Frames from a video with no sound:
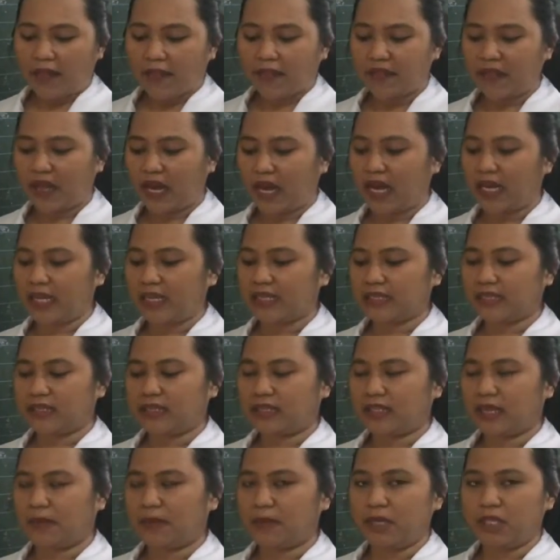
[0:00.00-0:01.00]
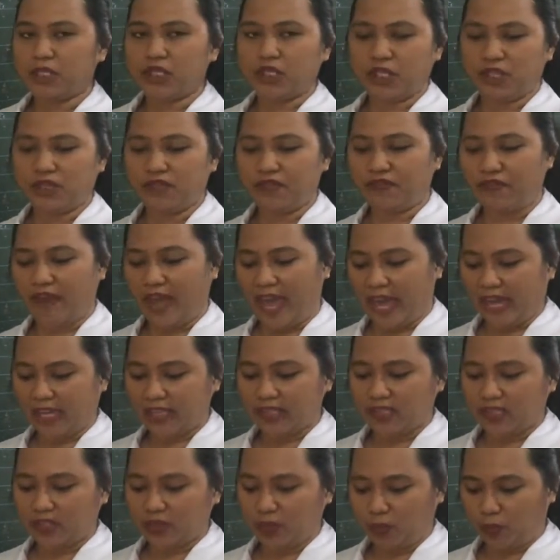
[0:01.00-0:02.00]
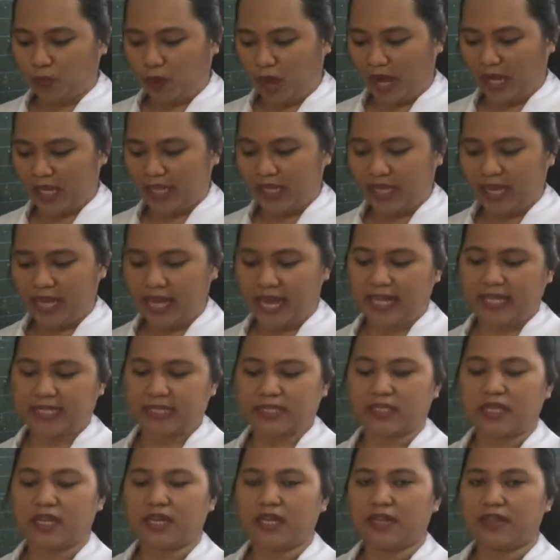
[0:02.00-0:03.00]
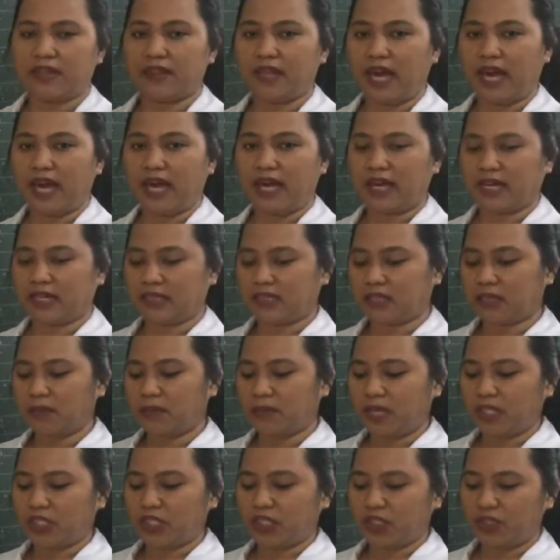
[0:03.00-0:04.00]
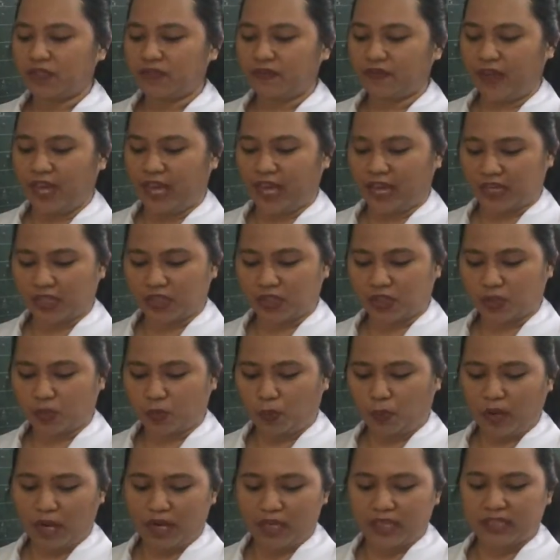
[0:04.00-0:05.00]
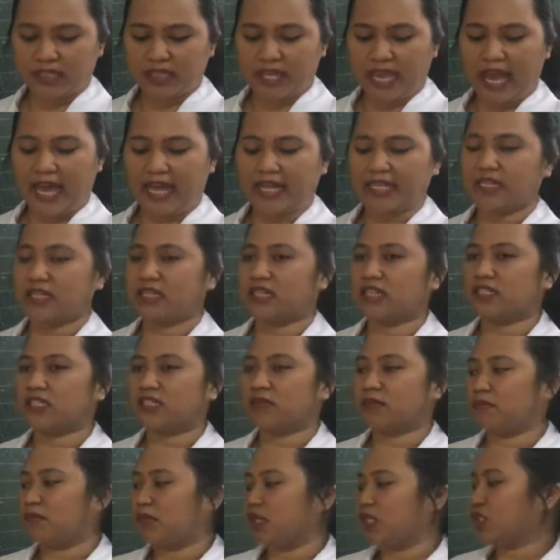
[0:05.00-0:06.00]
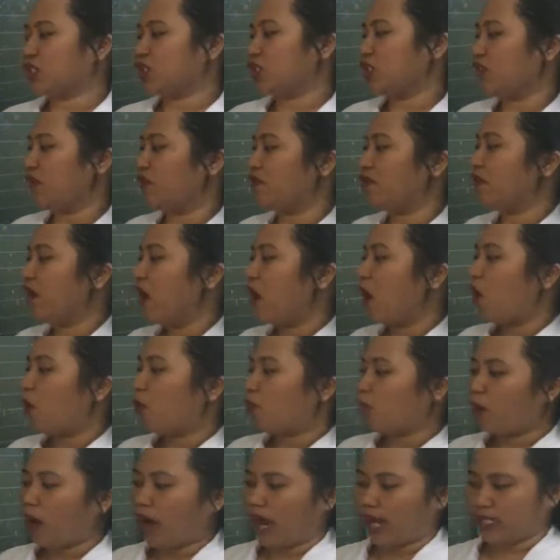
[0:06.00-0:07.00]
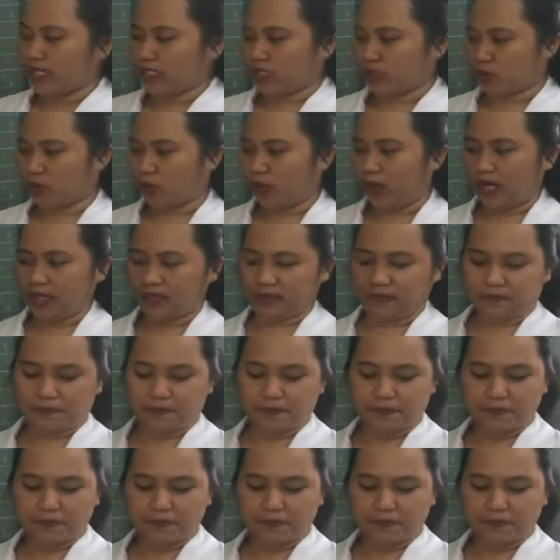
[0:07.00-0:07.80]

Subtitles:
the summation of x and y, and the summation of x squared, and the summation of y squared.